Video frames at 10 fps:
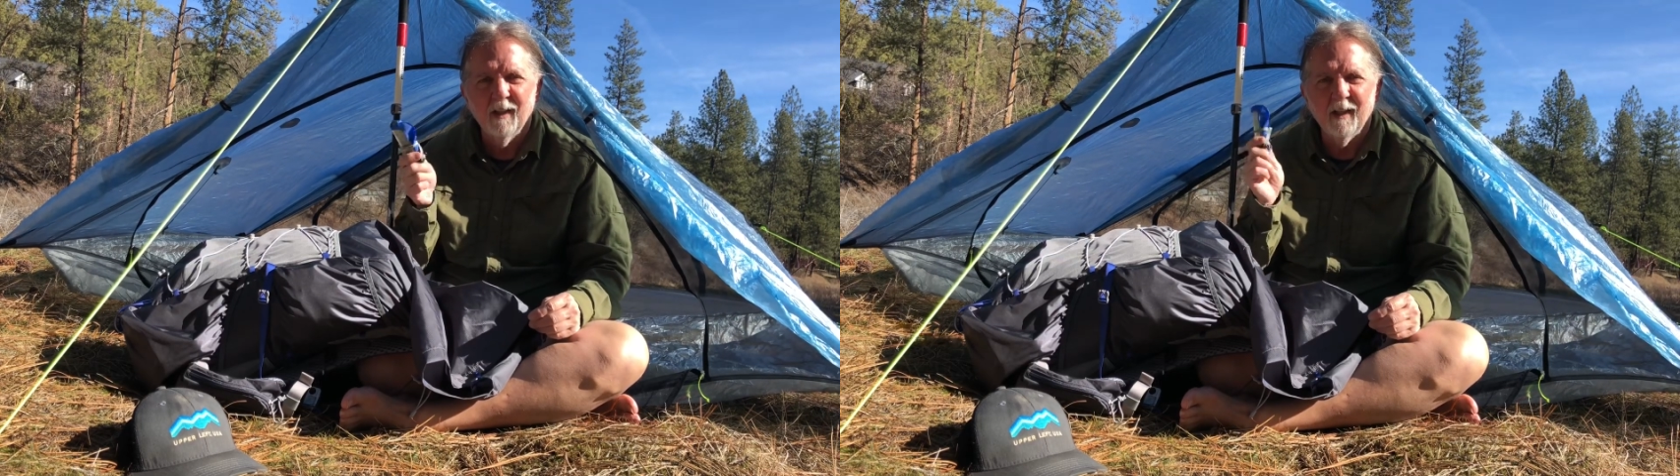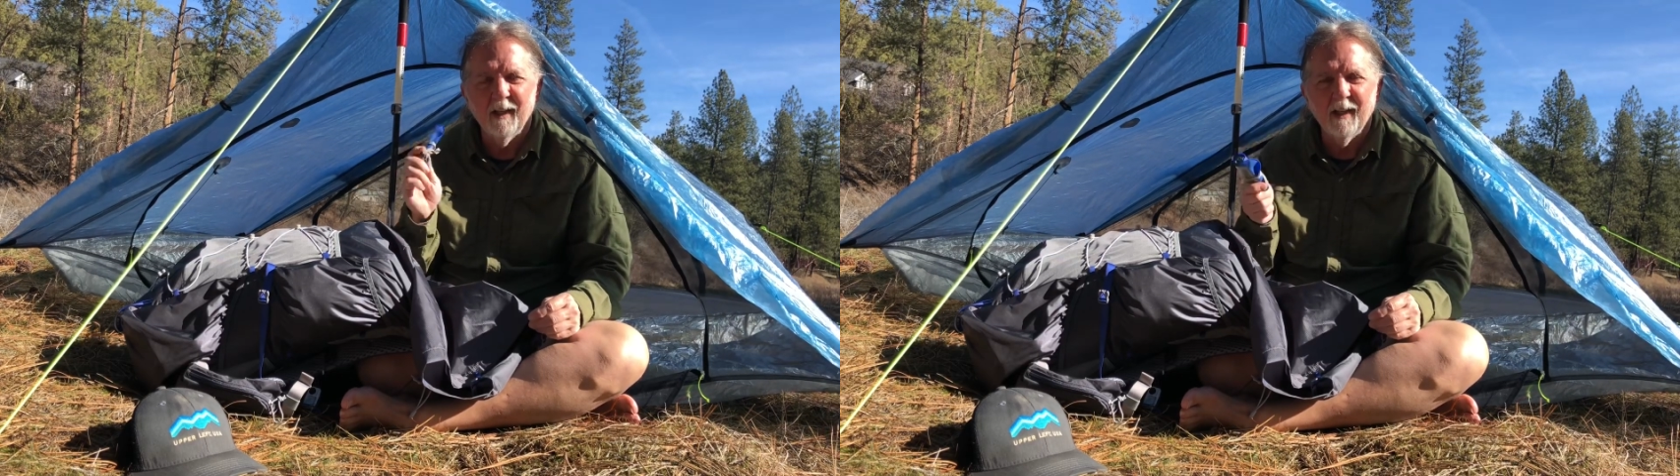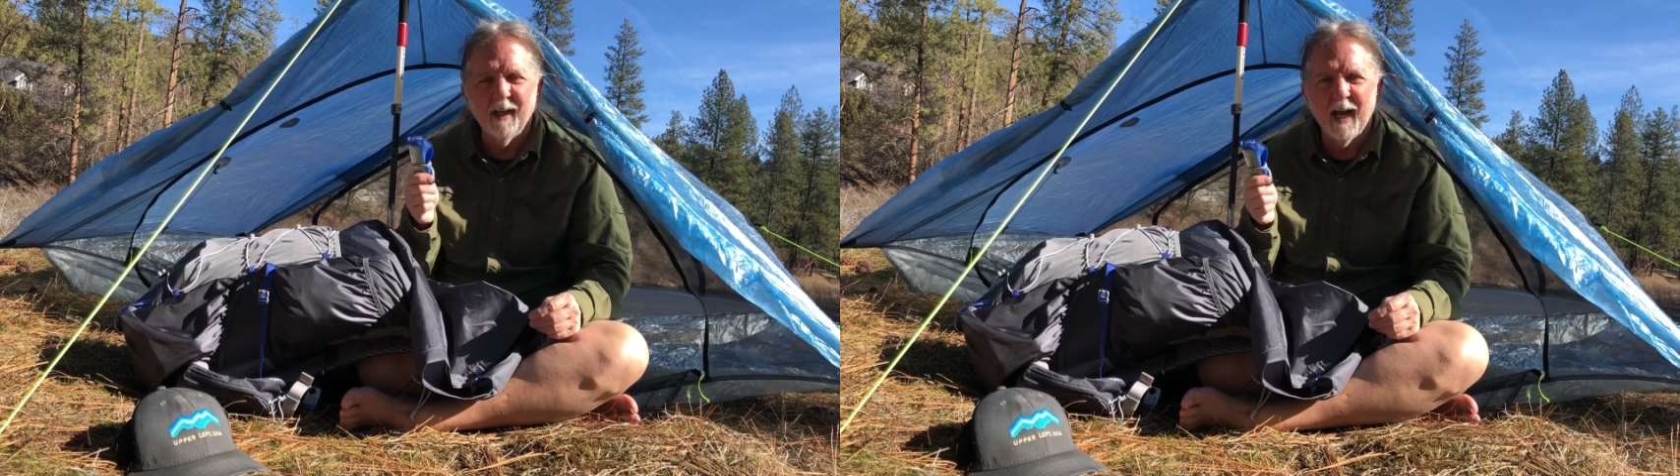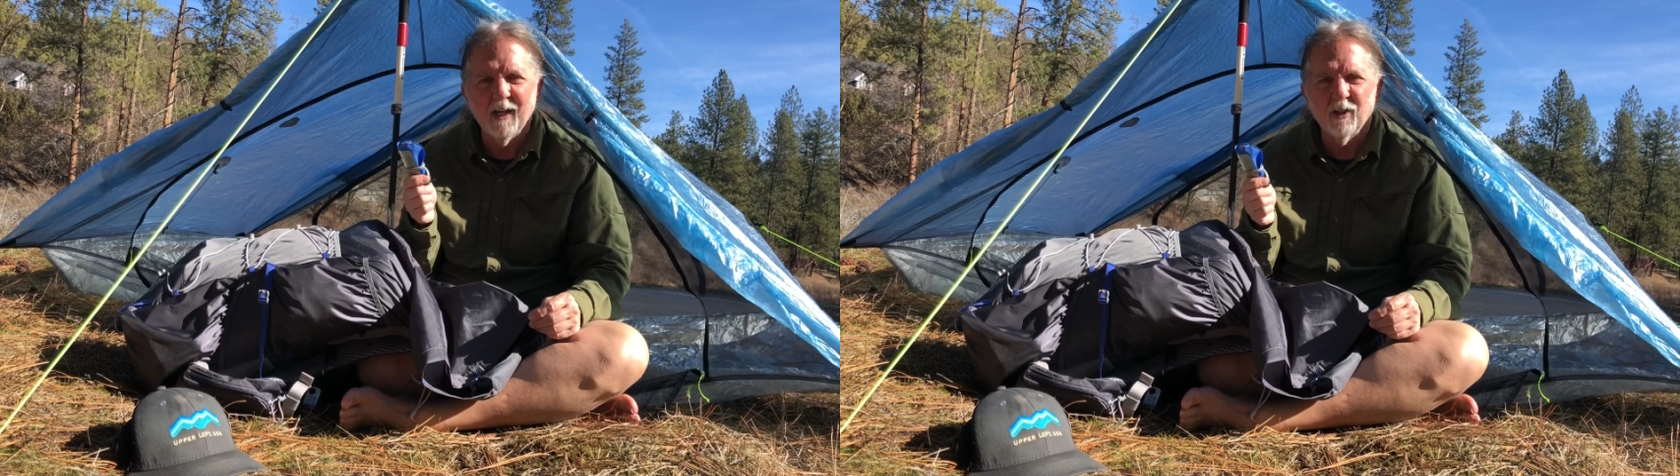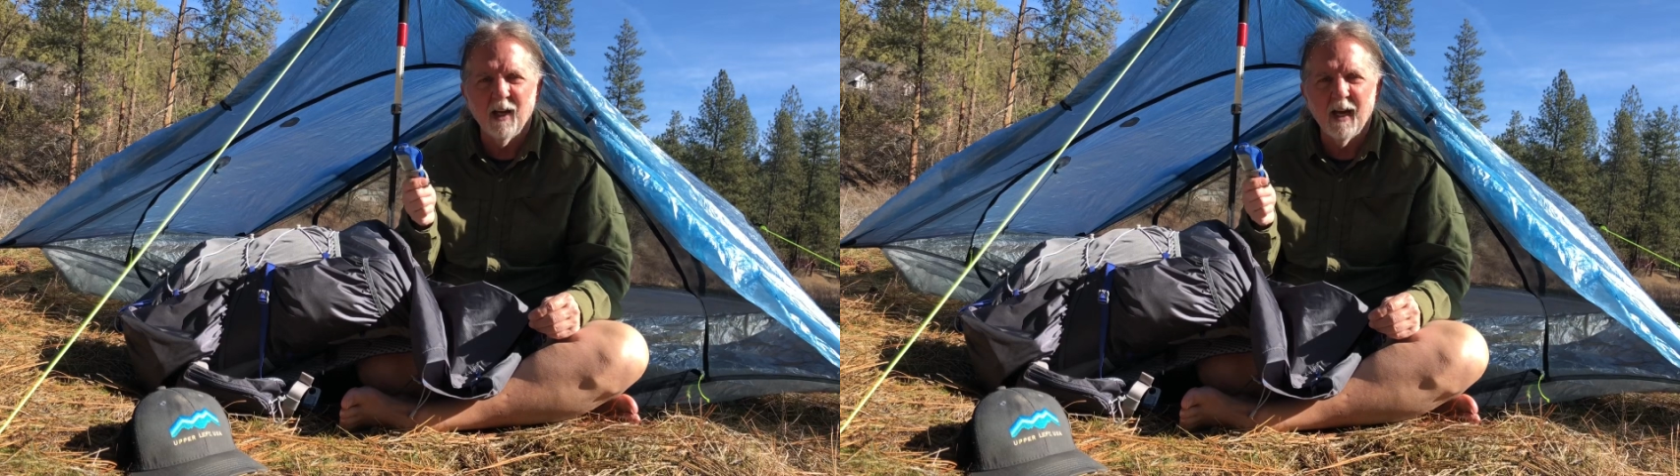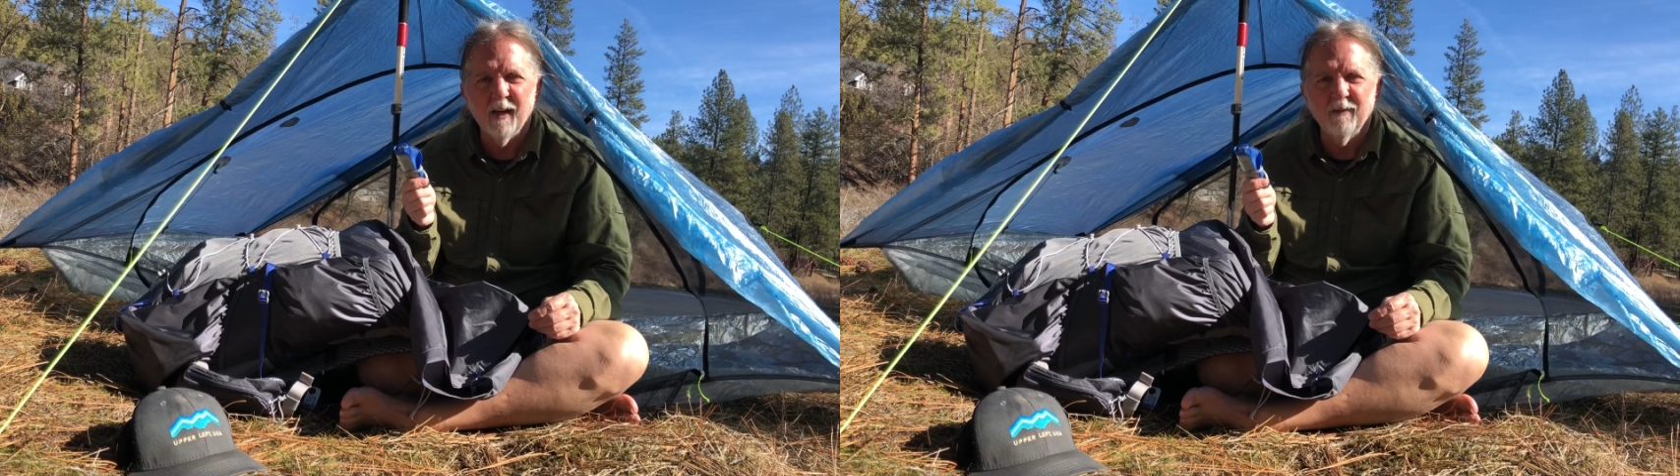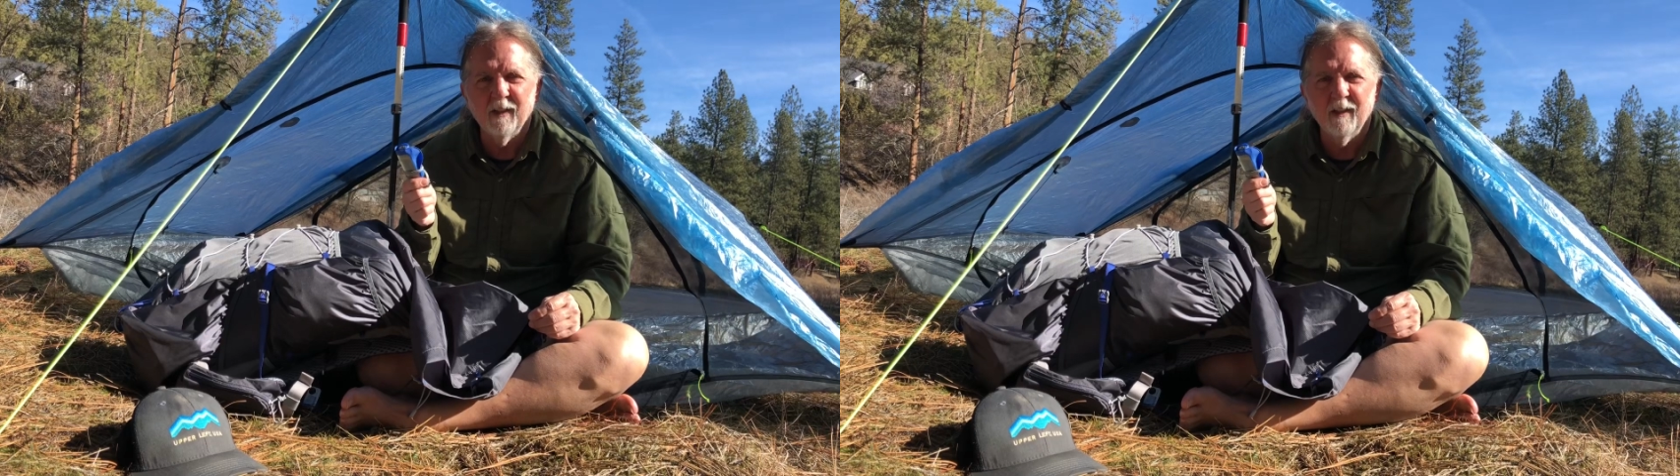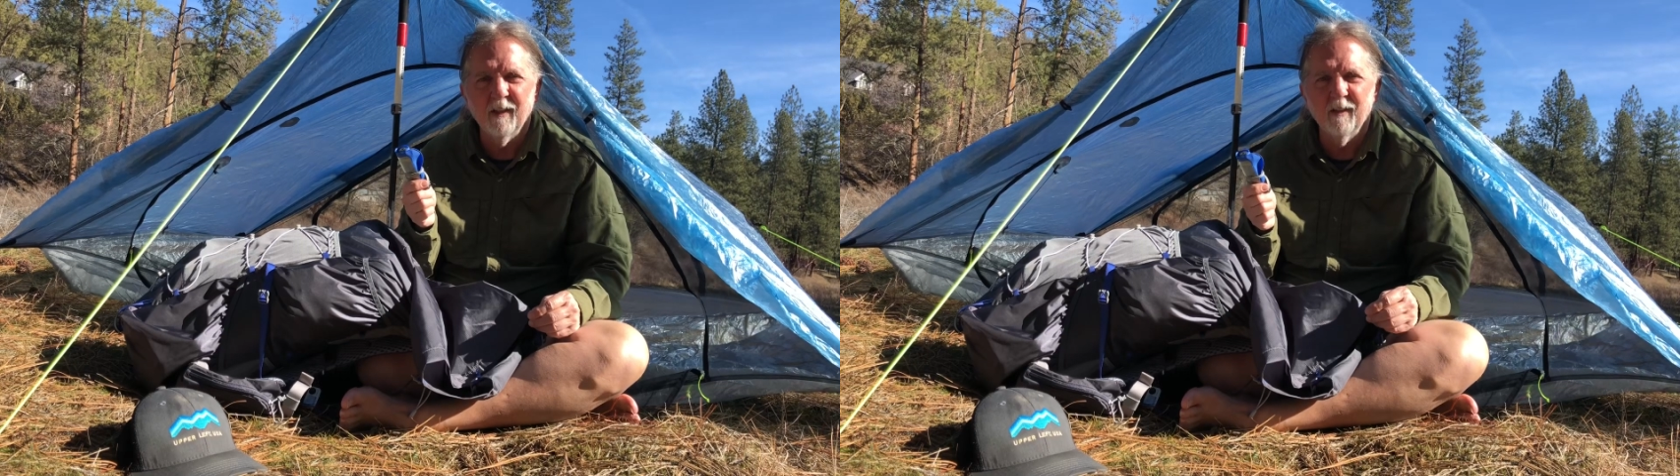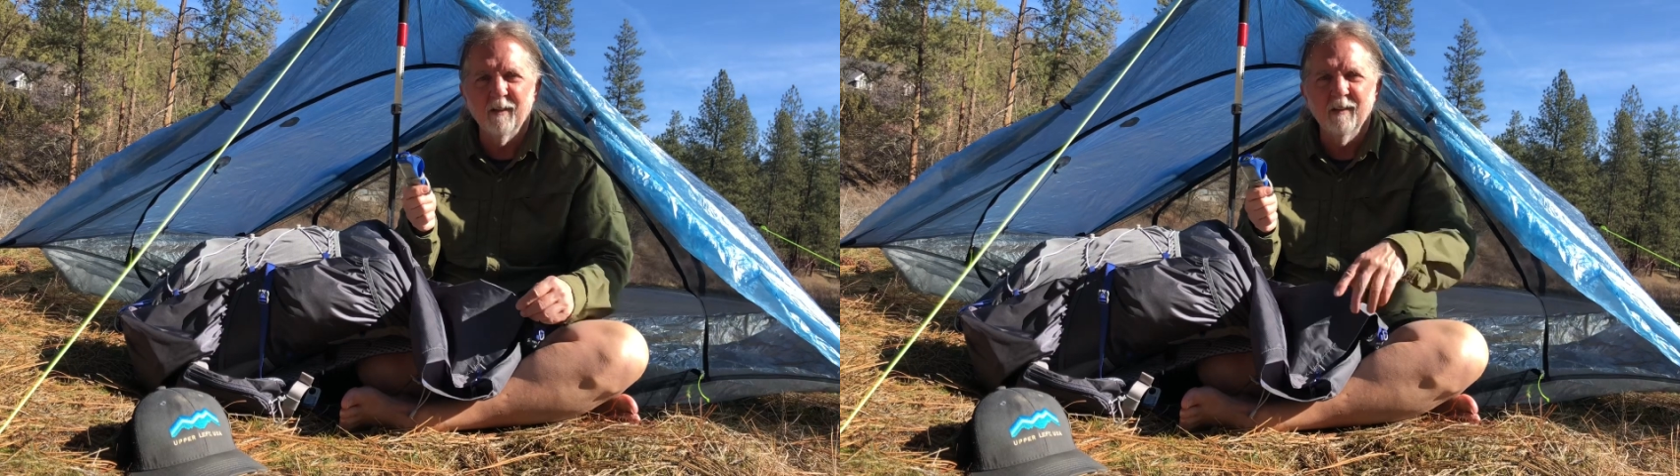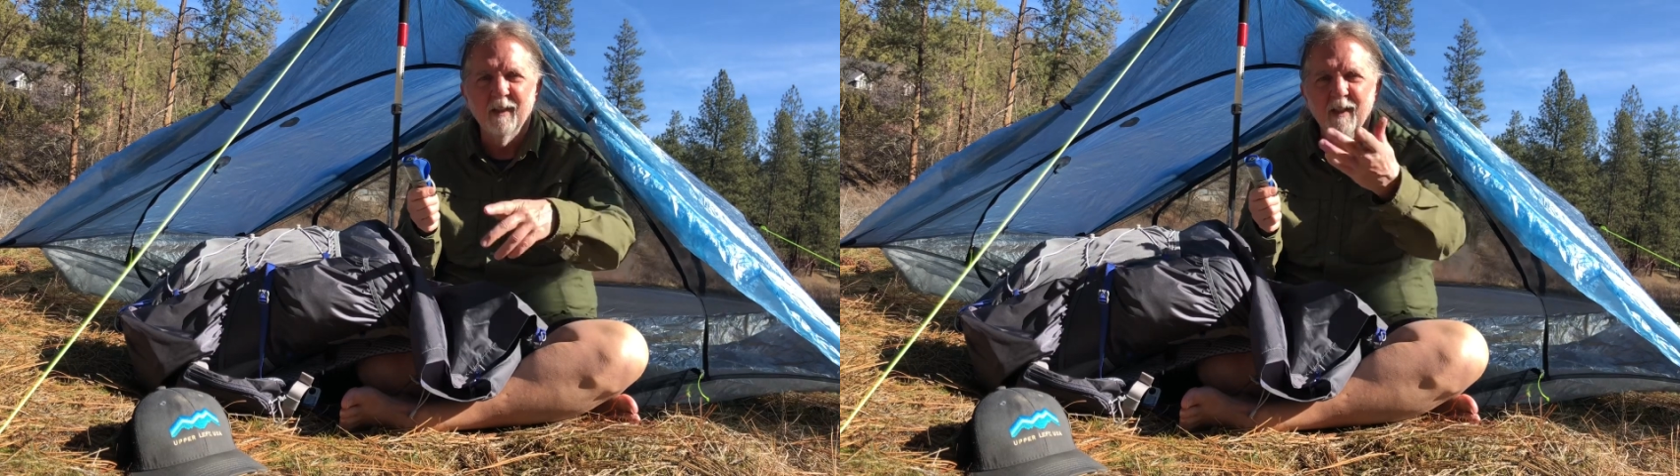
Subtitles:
and any cash I have in here.